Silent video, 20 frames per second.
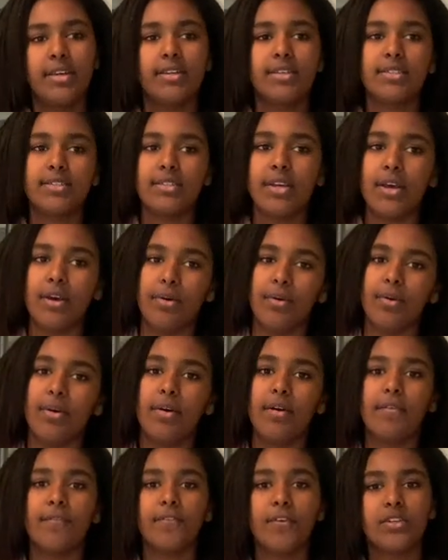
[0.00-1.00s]
So,
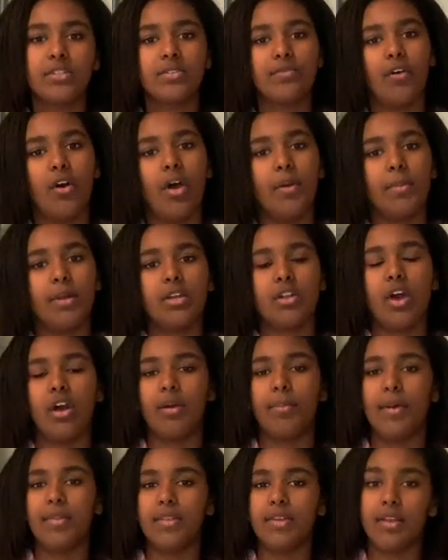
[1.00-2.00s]
first of all, I'm going to talk
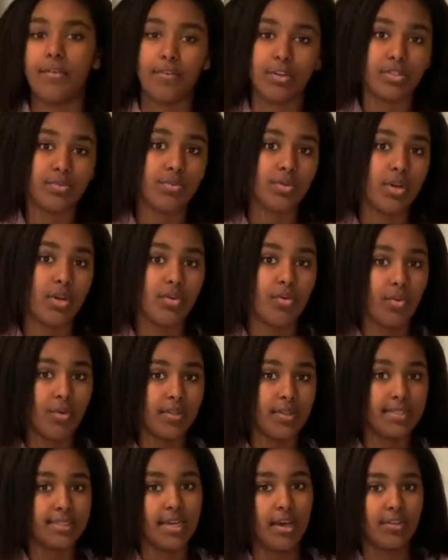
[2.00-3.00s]
about the difference between North
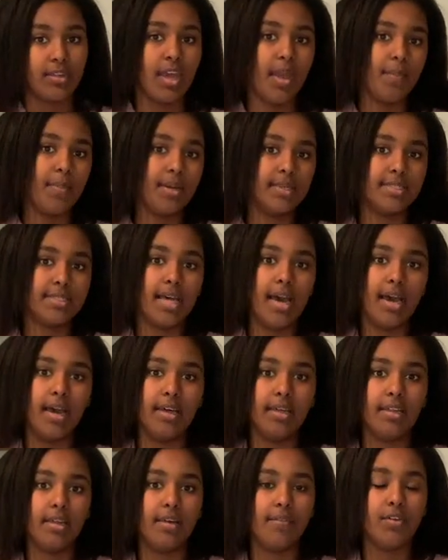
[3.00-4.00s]
and South Campus that,
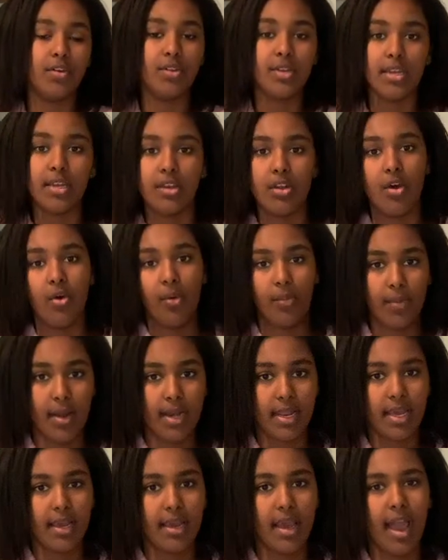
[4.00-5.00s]
if you didn't know
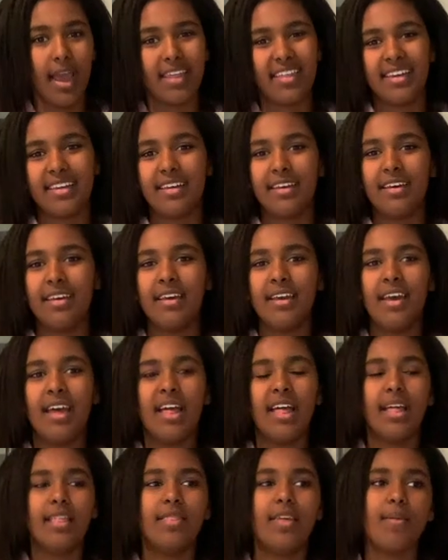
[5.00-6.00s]
already, I think
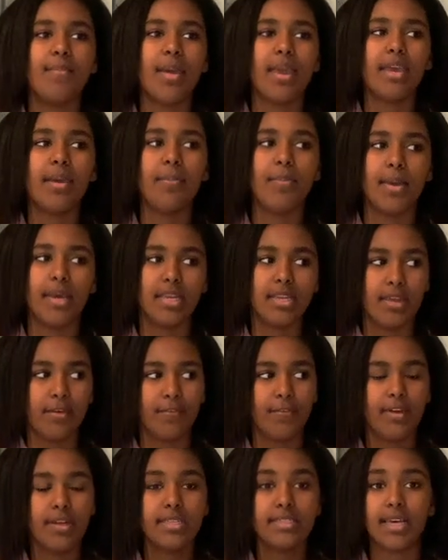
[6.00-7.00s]
they make a big
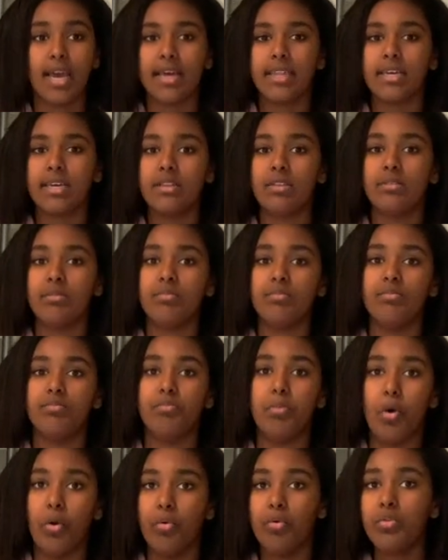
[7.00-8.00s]
difference. I think
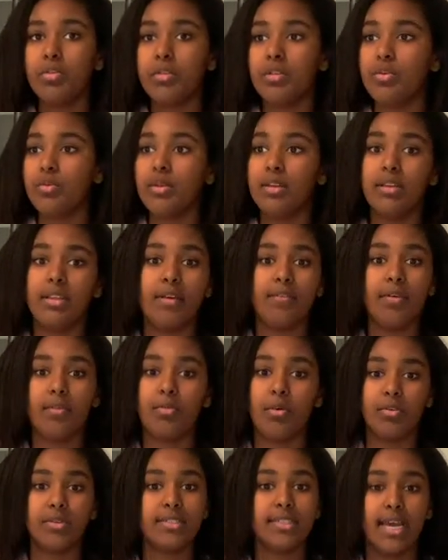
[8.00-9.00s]
both, you can live on
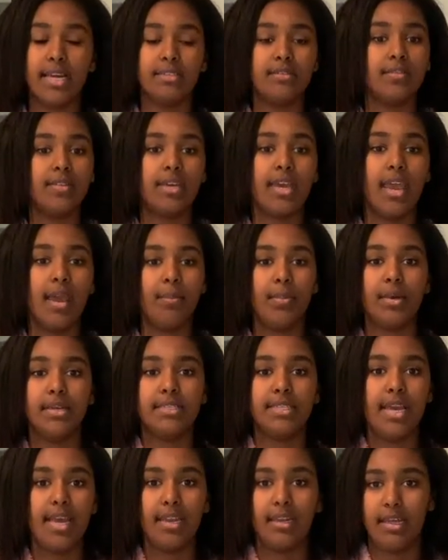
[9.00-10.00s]
both sides of the campus
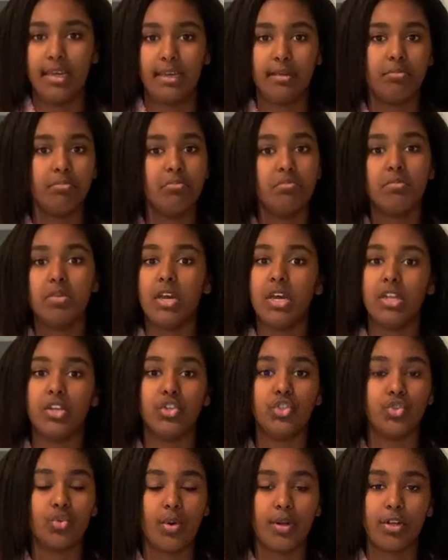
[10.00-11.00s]
and like
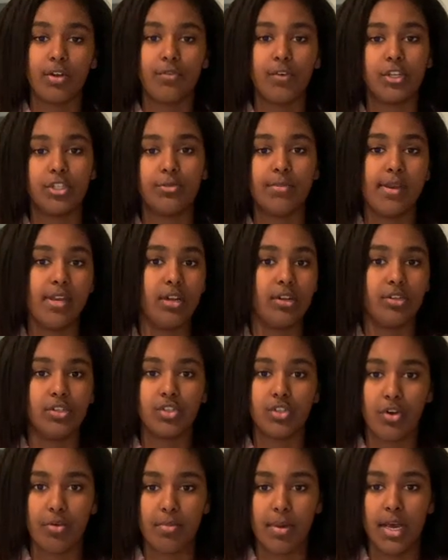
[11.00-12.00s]
enjoy your freshman year
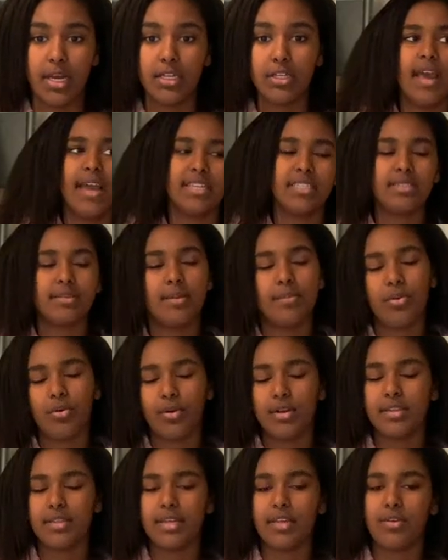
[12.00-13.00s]
so much. It's
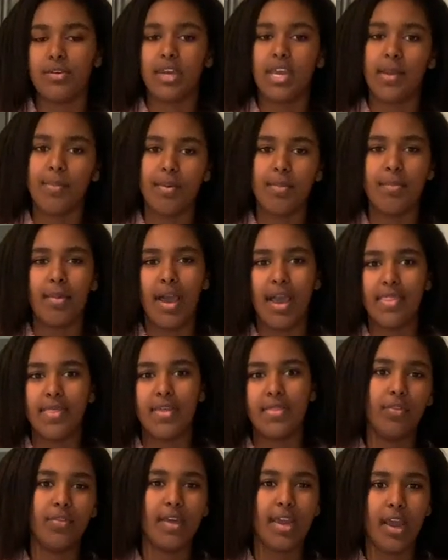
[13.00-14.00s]
important that you keep in mind
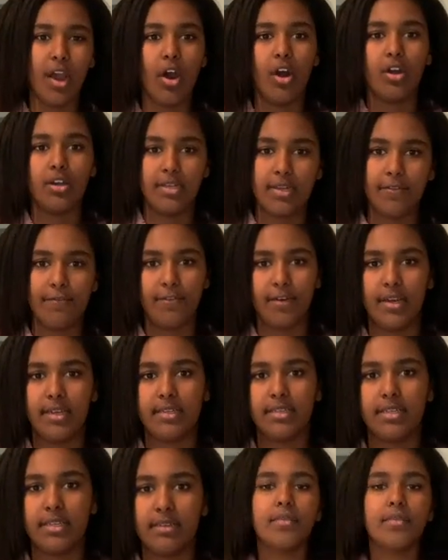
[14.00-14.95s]
that they are different.